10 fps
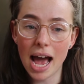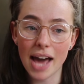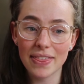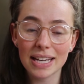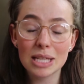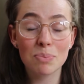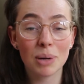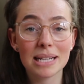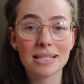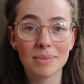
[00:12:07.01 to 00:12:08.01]
I think it's
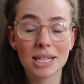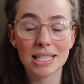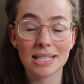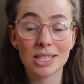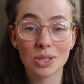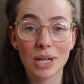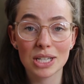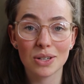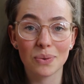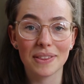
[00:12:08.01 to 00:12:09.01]
pretty similar to the
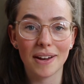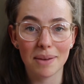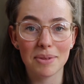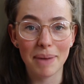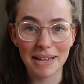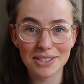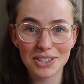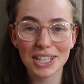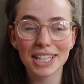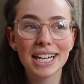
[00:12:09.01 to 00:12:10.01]
situation with I Am the
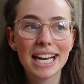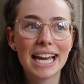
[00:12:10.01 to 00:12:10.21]
Messenger,